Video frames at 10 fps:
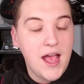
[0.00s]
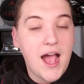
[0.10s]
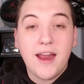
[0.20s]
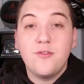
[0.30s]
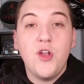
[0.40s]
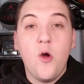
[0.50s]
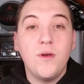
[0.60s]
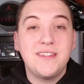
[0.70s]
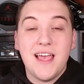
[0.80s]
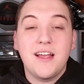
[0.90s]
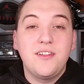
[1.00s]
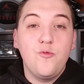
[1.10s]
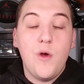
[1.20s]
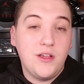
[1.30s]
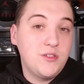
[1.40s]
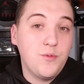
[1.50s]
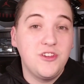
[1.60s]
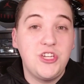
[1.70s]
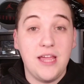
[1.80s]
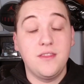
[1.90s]
I don't know exactly where to
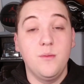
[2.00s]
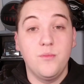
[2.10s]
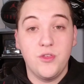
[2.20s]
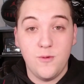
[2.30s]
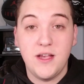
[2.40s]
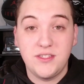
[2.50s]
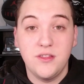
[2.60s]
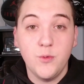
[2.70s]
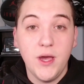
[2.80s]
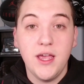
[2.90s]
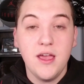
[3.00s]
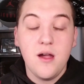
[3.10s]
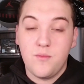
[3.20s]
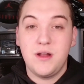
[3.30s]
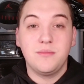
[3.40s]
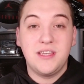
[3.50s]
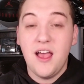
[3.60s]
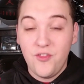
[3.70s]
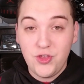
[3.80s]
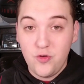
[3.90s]
project them the rest of the way, but I'm
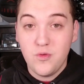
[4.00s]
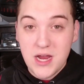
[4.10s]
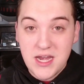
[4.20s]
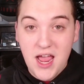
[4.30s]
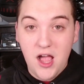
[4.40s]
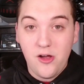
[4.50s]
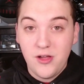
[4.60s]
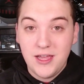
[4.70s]
telling you right now,